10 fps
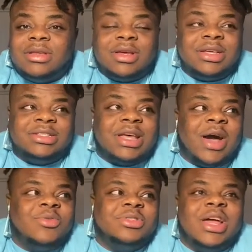Because
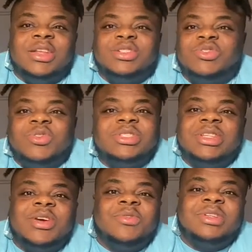I was, like, the shortest
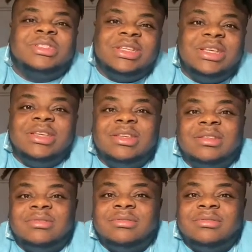nigga on the team.